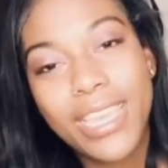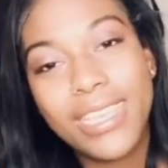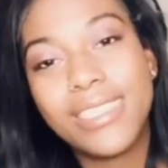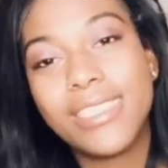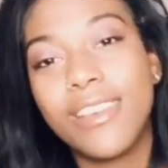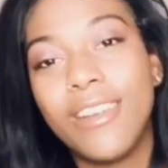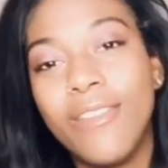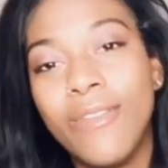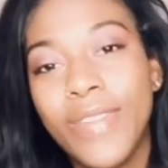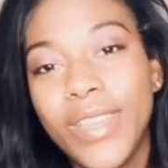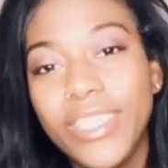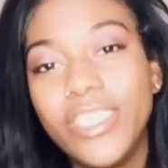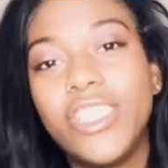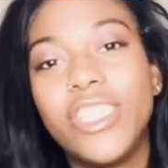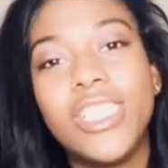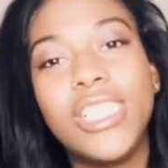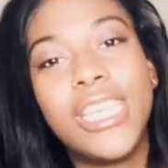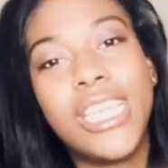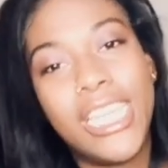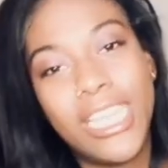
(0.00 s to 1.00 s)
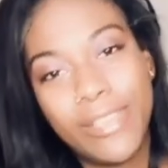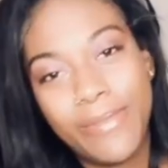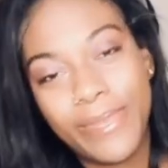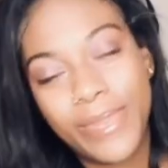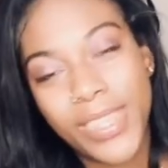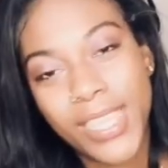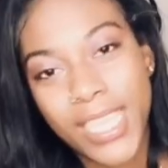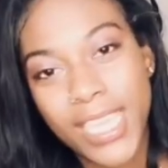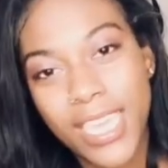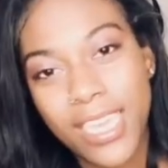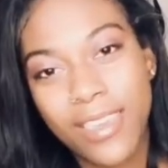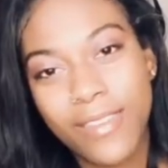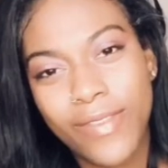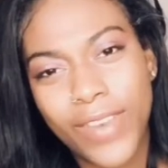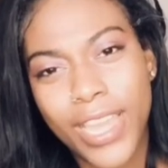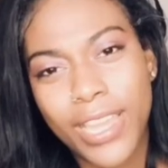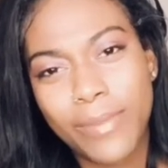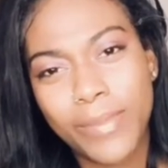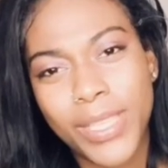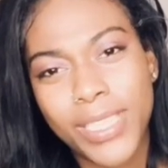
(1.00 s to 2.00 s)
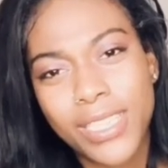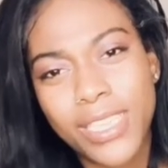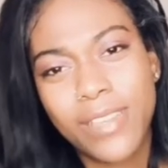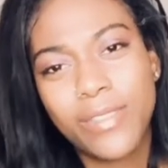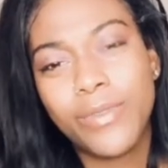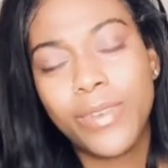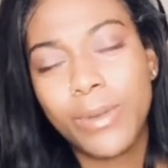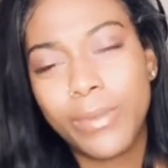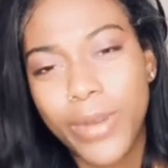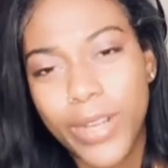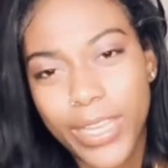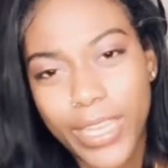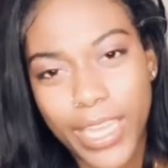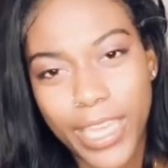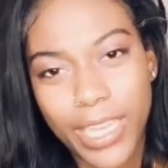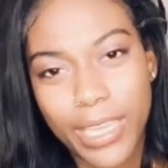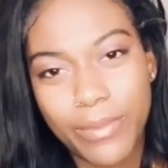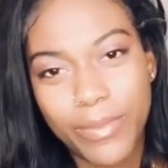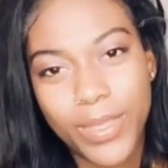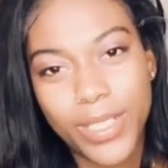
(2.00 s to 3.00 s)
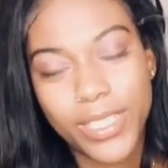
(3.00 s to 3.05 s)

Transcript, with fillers: So eventually, he invited me to a football game.